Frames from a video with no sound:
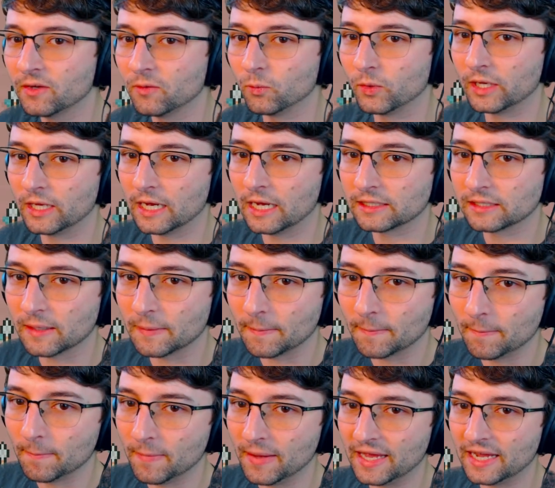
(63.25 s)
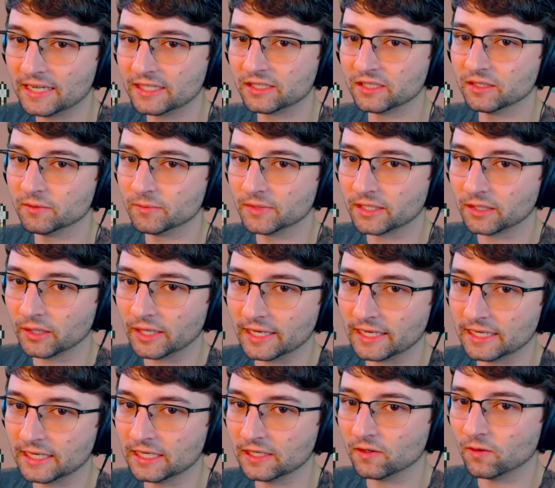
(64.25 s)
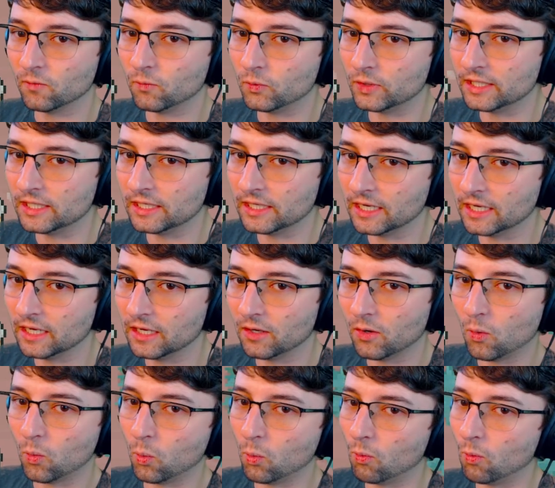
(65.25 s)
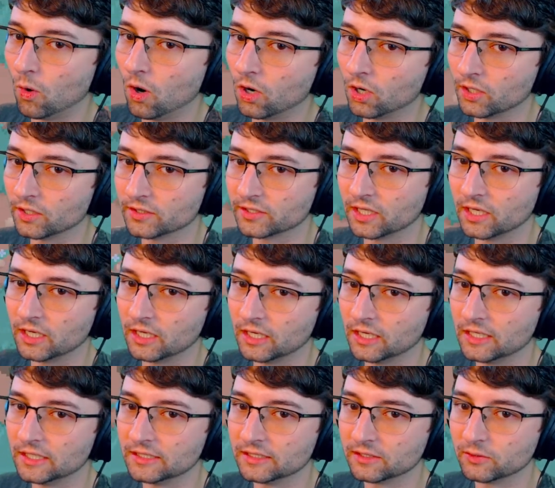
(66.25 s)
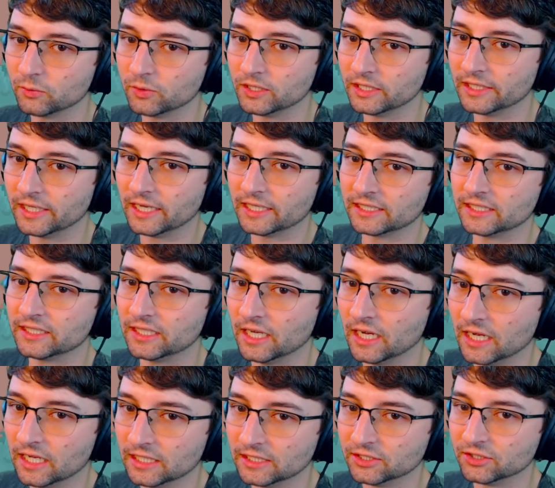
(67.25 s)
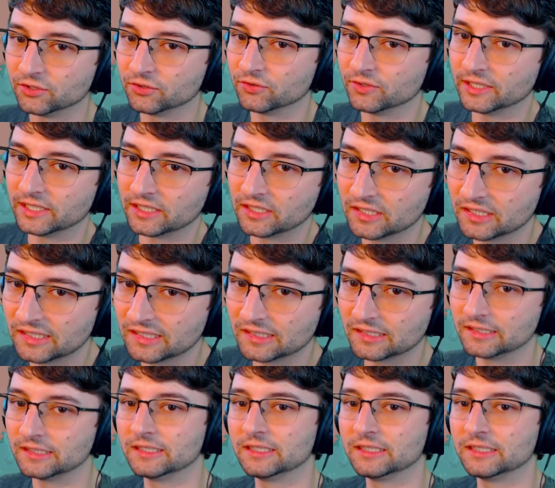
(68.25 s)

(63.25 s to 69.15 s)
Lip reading: We got Madgan McLean, we got Wartaz, we got Godtrix.